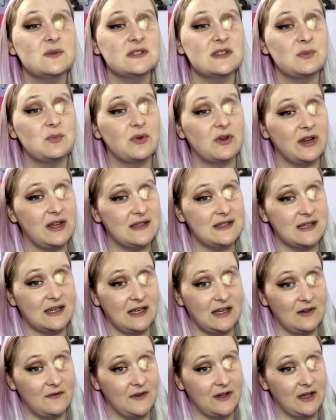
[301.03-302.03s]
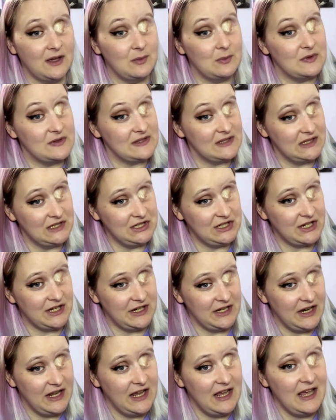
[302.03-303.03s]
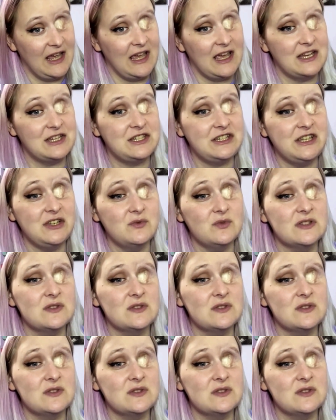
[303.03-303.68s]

a pretty significant position, and she was